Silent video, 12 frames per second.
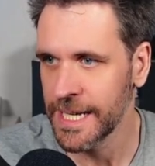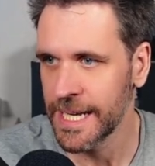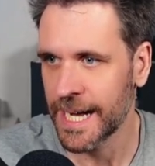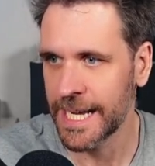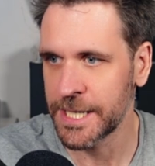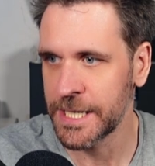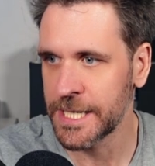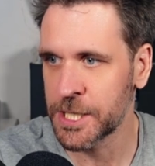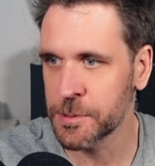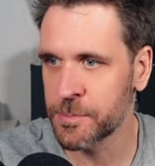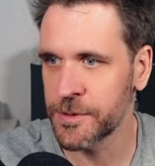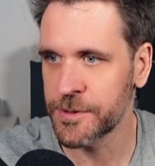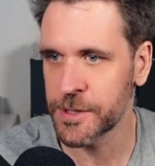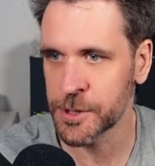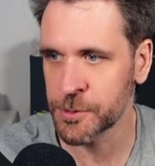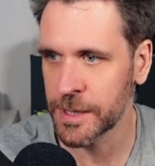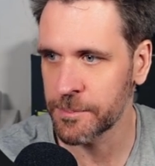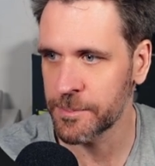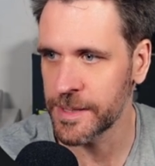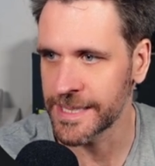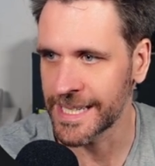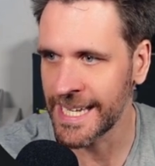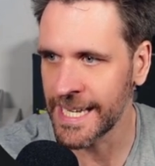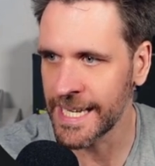I need to put the string builder
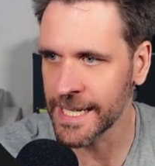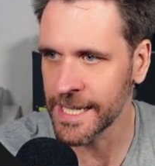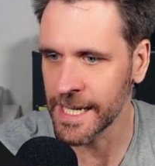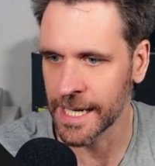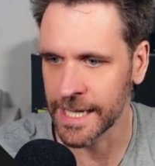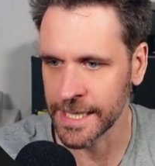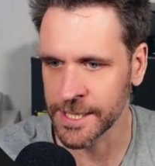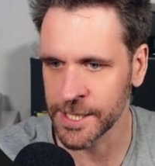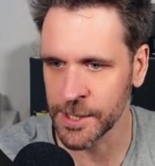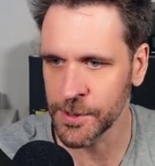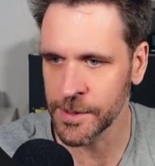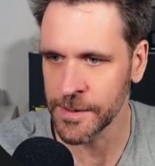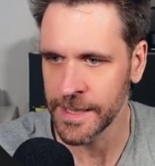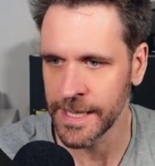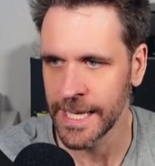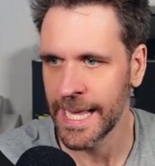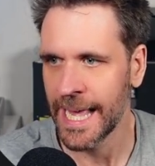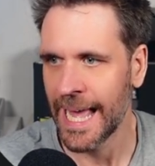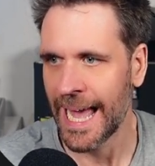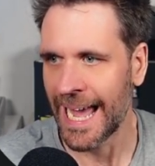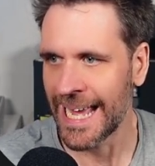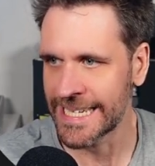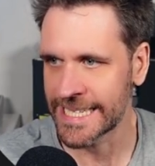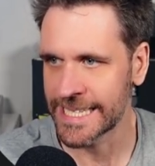here like so.
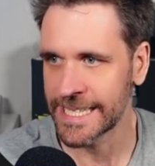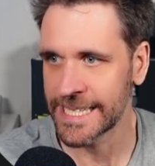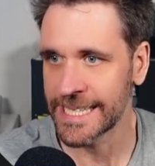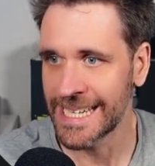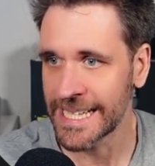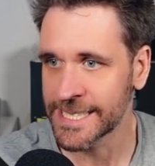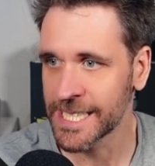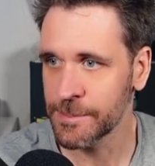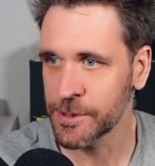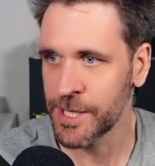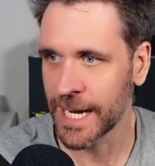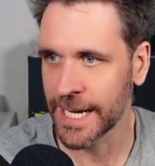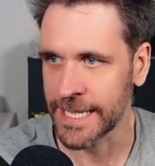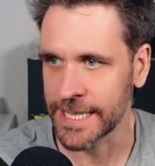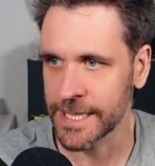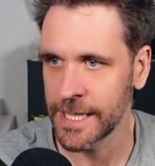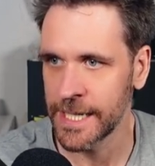And let's double check it.